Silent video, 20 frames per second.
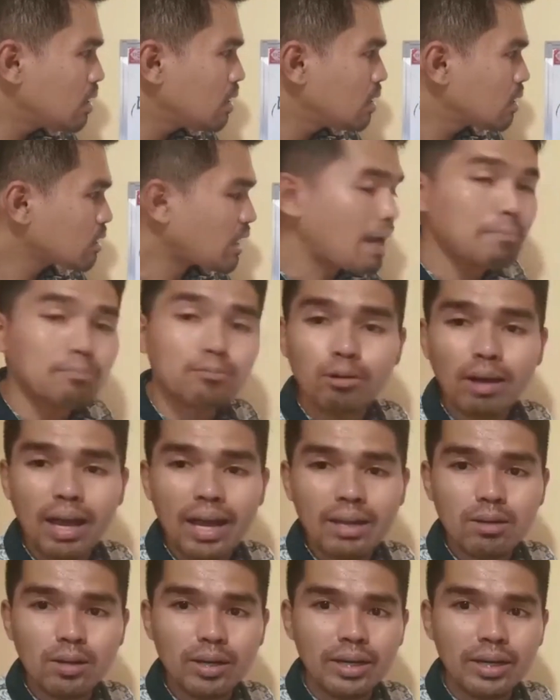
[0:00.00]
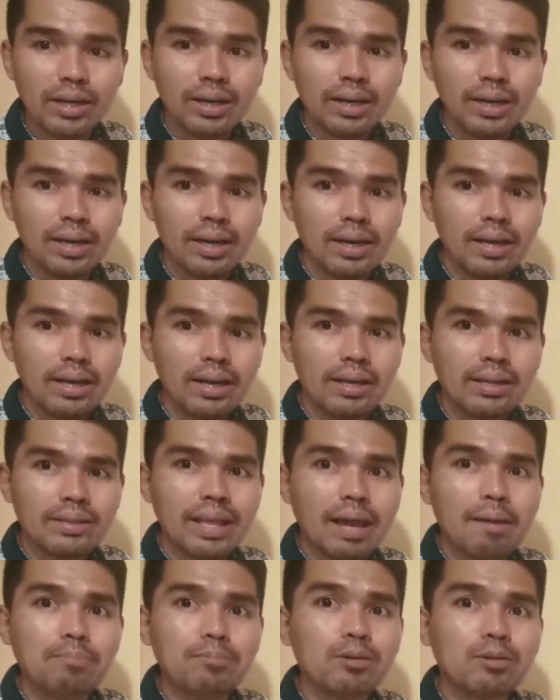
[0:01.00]
type 2 error.
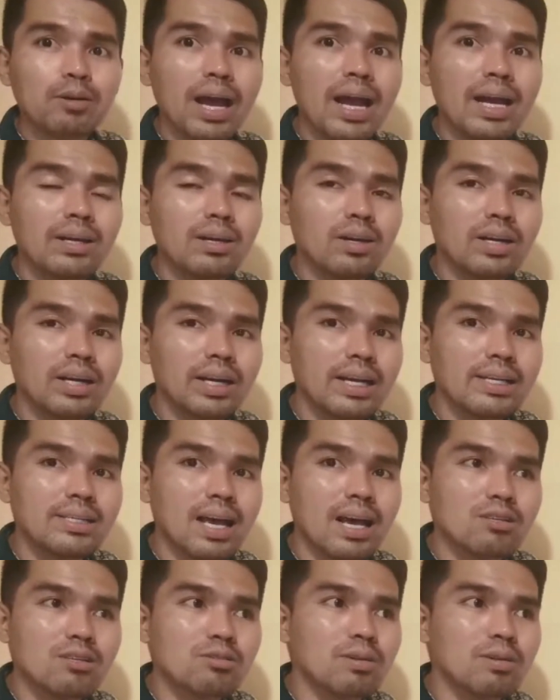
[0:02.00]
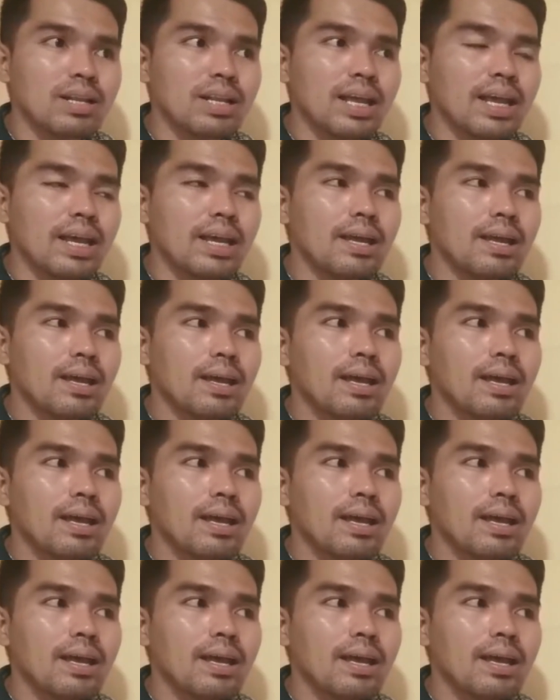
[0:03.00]
Type 2 error is actually